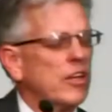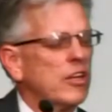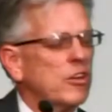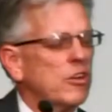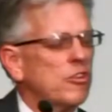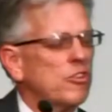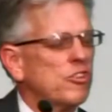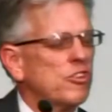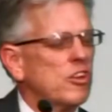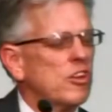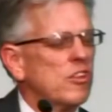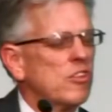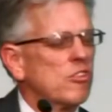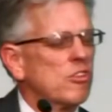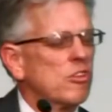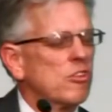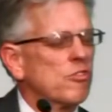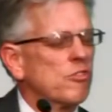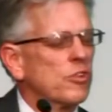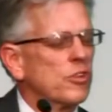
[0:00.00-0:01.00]
you,
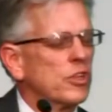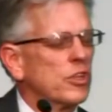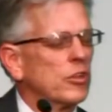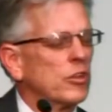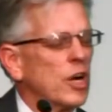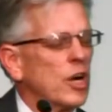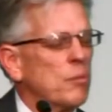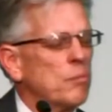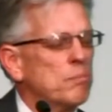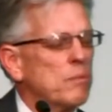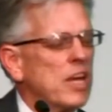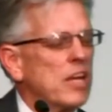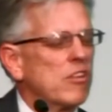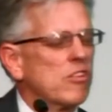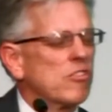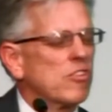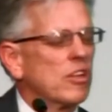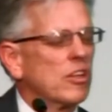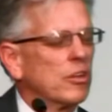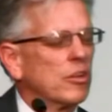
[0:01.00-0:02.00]
Jesus, for your
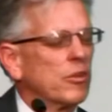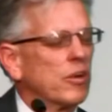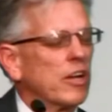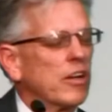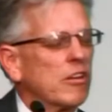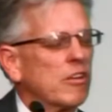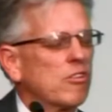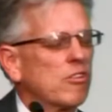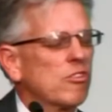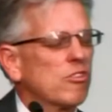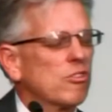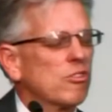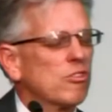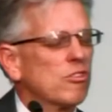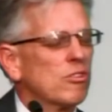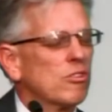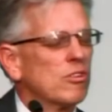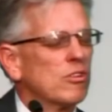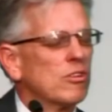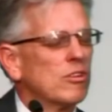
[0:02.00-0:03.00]
amazing grace.
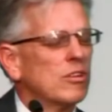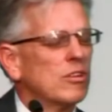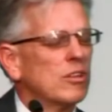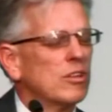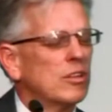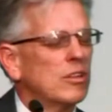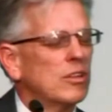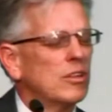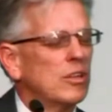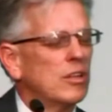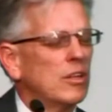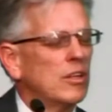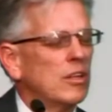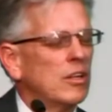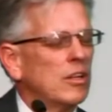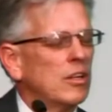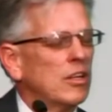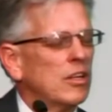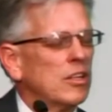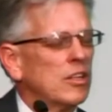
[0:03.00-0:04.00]

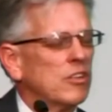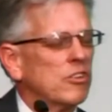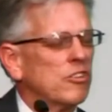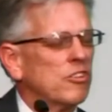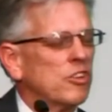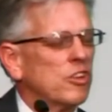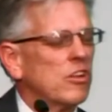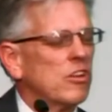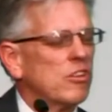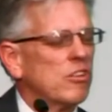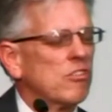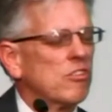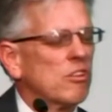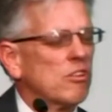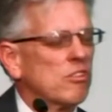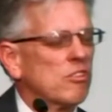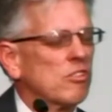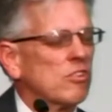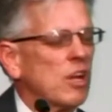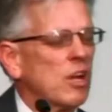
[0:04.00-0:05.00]
In
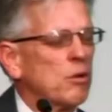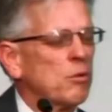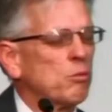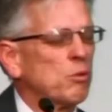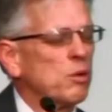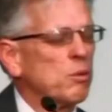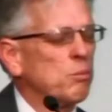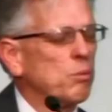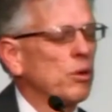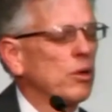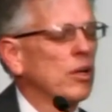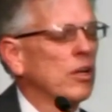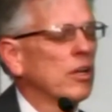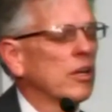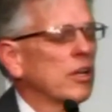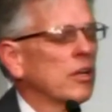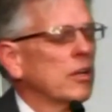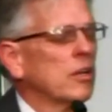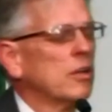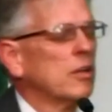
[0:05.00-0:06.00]
Jesus' name we
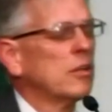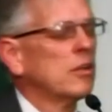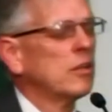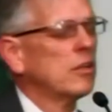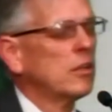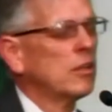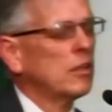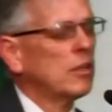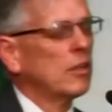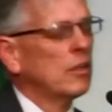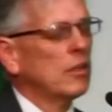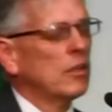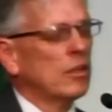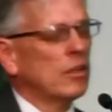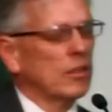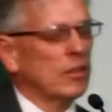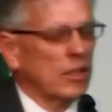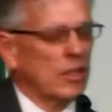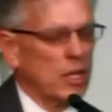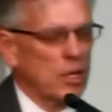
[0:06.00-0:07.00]
pray.
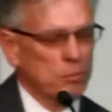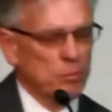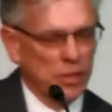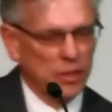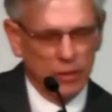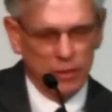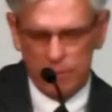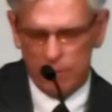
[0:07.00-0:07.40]
Amen.